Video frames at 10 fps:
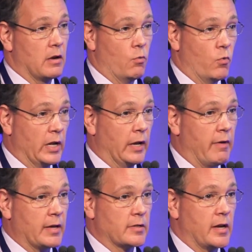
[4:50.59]
really
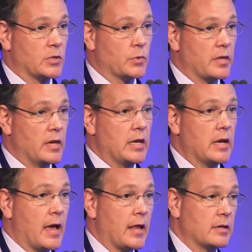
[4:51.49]
resonates with the
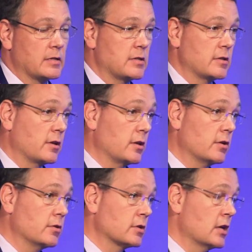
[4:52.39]
need and is easy to
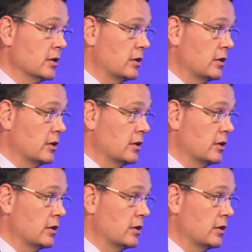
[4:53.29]
use.